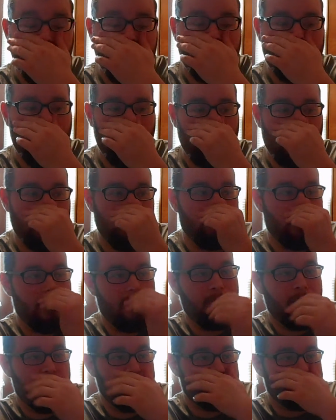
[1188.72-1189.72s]
Thank you very
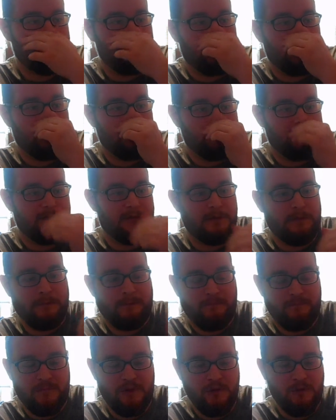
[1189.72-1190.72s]
much to
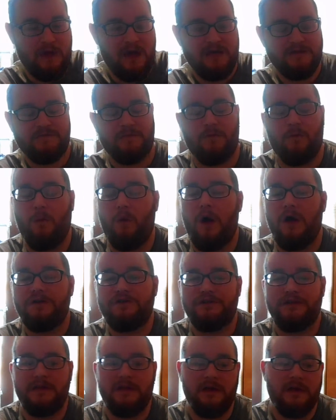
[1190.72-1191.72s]
you guys for
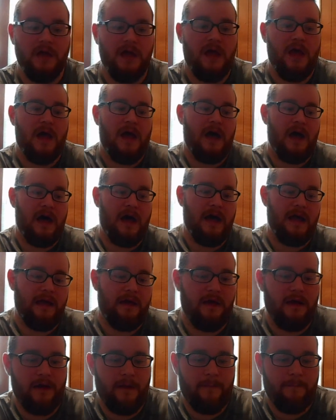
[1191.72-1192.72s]
watching.
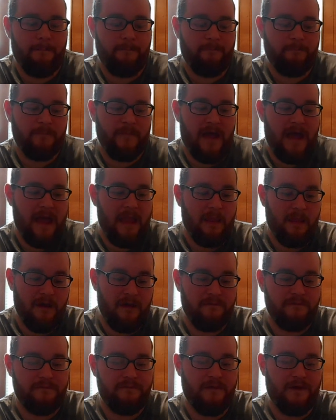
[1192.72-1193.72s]
I
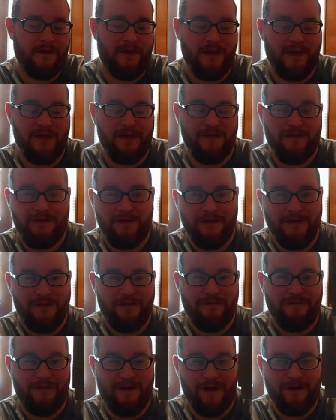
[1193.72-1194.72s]
love fucking
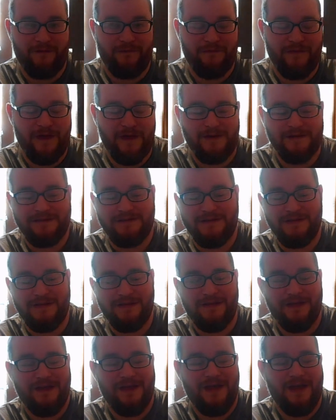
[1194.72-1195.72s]
Final Fantasy,
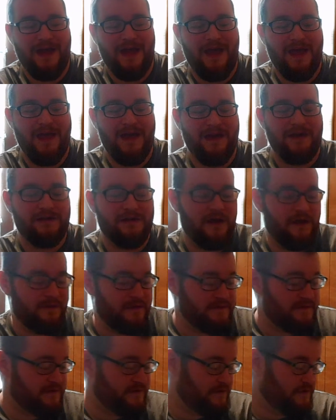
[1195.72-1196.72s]
and
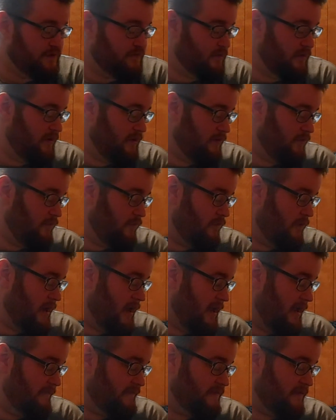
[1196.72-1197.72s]
this is just really cool. I
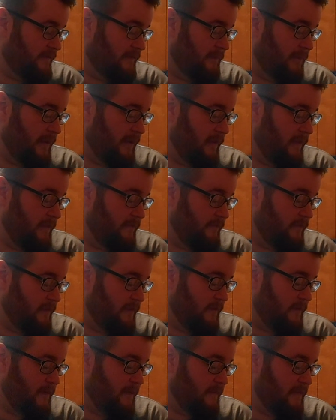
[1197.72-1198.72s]
have stuff to play on
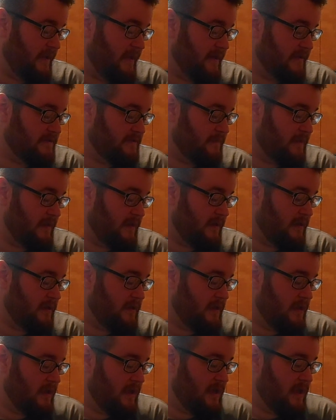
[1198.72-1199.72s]
the PSP,
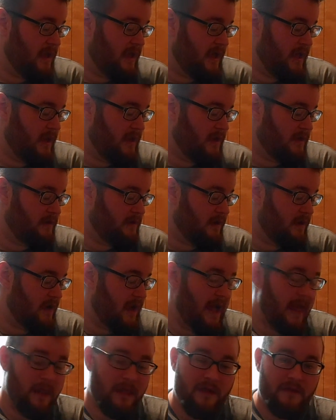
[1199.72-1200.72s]
and
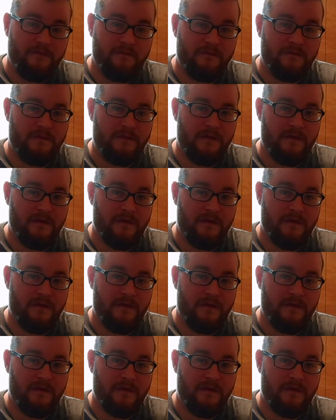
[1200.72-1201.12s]
I love